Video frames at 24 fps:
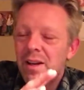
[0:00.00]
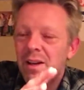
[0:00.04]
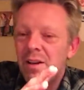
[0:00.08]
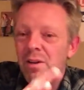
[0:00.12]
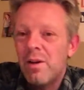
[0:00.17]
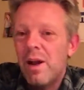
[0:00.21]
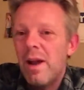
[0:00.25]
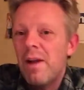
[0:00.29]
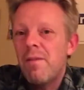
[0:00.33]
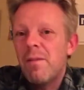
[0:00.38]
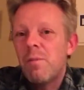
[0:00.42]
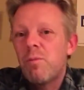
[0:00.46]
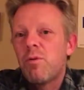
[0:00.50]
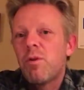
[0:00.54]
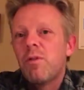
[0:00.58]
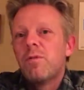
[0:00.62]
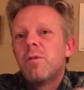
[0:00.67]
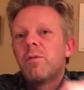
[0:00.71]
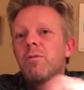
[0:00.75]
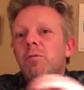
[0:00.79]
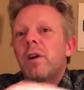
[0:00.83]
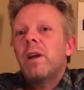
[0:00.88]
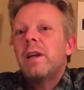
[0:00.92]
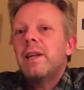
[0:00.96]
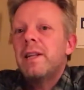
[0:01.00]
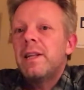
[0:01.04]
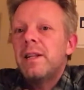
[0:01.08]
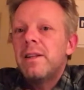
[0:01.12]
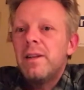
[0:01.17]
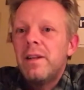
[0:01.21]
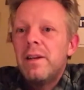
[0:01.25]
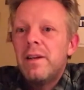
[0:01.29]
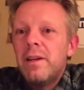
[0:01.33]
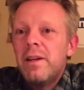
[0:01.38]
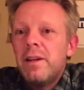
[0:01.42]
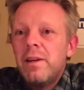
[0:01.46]
have approval rates in
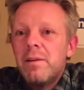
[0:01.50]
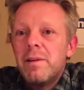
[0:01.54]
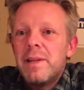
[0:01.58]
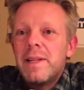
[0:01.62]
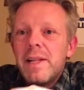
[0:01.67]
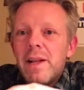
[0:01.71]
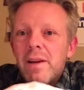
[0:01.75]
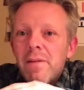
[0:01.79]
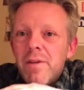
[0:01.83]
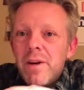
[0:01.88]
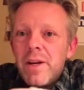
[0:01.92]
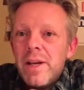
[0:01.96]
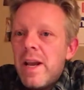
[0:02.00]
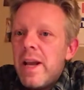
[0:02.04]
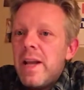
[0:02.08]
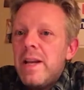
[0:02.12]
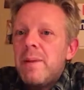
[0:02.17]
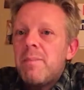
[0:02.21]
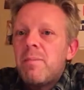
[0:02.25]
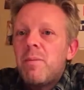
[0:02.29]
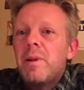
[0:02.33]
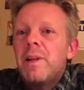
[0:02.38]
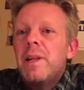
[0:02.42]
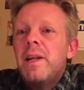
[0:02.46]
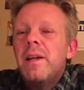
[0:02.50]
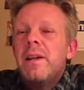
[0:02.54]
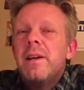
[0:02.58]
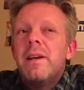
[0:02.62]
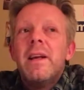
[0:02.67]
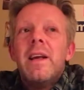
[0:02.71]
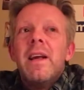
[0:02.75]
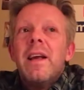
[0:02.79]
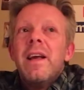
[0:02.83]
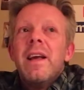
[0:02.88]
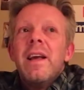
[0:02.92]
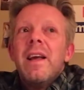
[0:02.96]
the, 70, 80%.
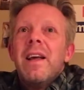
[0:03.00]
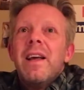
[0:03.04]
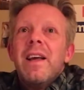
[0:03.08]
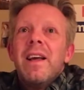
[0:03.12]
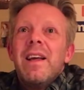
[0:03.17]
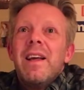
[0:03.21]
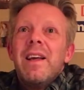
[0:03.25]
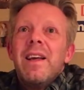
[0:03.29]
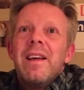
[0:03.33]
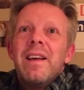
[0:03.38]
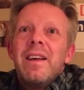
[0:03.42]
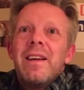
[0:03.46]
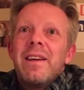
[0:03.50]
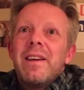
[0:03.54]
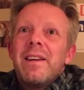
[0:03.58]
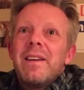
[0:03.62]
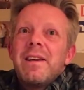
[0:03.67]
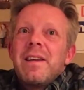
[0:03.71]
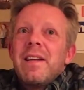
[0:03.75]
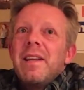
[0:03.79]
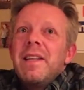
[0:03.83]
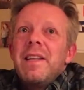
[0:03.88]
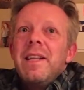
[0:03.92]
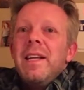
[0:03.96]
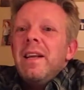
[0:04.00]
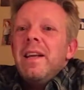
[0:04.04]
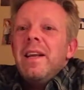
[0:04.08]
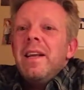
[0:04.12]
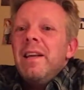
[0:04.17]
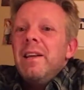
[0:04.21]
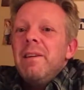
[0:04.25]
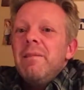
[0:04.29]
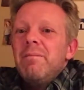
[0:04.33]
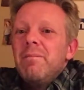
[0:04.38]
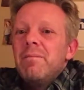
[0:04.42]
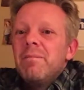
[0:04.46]
Because
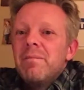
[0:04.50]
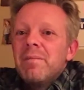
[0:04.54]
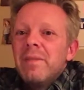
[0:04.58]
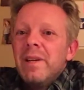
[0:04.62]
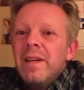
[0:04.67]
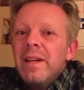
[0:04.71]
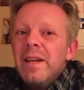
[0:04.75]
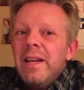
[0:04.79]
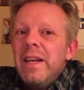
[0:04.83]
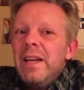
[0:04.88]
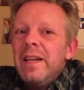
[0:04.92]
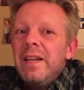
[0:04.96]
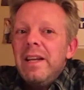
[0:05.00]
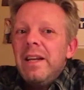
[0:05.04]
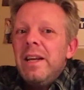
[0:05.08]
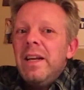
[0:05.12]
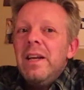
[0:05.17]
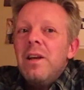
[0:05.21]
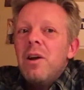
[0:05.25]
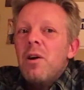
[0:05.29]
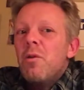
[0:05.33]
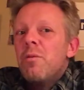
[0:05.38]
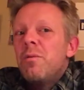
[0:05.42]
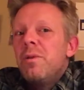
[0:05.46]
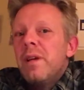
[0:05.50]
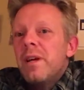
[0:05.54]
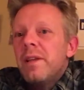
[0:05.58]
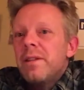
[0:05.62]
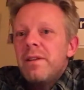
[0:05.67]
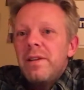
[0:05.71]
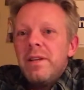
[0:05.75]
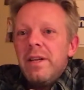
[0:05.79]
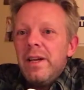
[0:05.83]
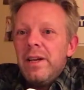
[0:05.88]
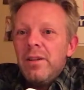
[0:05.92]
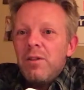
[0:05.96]
he owed
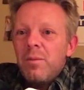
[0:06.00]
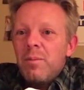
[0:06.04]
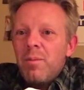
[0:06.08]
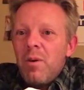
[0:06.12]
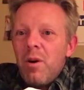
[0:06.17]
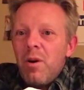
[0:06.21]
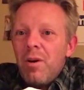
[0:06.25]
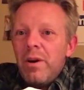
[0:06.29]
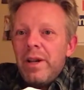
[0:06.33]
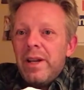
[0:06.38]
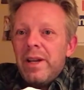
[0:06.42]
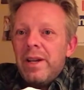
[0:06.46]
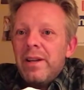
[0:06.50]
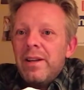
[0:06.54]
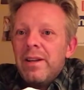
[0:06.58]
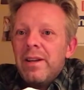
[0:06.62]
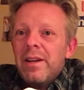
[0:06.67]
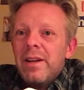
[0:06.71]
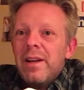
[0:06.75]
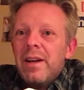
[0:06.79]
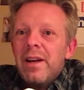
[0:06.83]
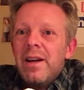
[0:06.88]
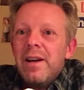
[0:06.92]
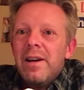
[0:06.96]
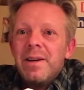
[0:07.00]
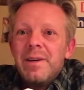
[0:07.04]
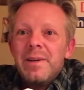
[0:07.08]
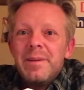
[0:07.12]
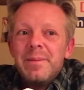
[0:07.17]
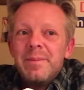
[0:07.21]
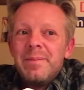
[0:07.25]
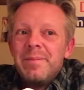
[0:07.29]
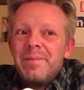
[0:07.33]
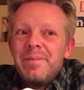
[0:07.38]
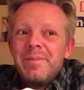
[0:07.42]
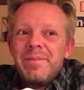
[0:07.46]
nothing to either party.
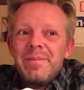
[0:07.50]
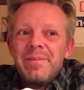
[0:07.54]
And